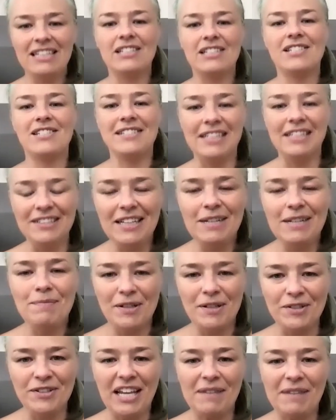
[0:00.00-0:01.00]
Still need a
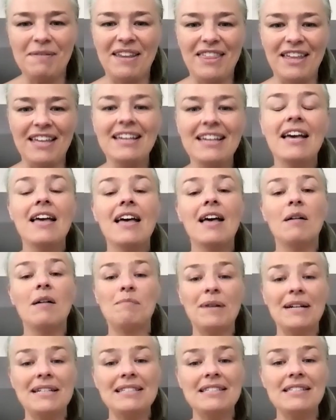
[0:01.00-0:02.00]
better name, I think.
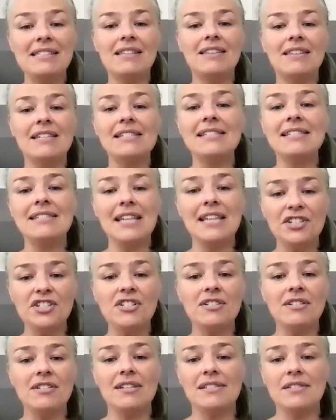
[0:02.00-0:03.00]
But this
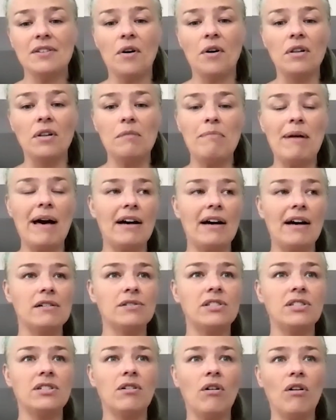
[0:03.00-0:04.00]
session is all about